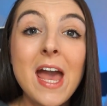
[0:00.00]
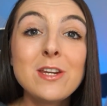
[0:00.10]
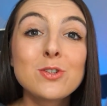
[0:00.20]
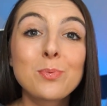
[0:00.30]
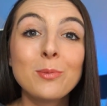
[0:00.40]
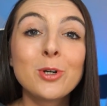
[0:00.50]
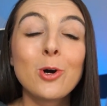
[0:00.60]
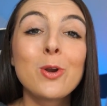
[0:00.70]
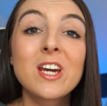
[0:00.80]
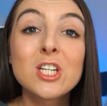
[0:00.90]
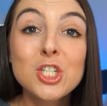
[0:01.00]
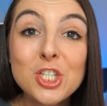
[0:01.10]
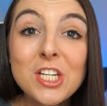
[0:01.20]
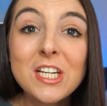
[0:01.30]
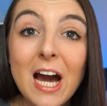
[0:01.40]
and use promo code
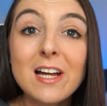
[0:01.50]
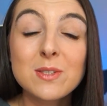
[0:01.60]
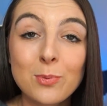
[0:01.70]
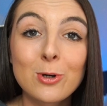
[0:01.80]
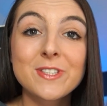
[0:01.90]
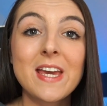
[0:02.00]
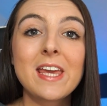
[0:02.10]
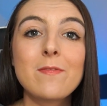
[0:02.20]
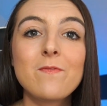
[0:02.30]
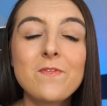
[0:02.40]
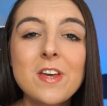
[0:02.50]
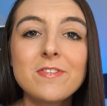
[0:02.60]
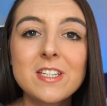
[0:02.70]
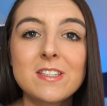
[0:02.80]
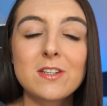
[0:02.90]
SheGotSports and get
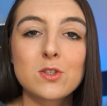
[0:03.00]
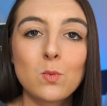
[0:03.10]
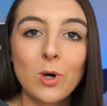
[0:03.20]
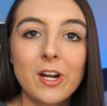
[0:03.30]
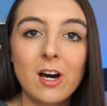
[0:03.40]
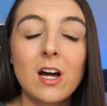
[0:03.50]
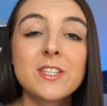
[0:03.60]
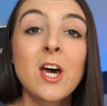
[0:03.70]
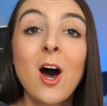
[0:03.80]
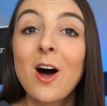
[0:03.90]
56 to 1 odds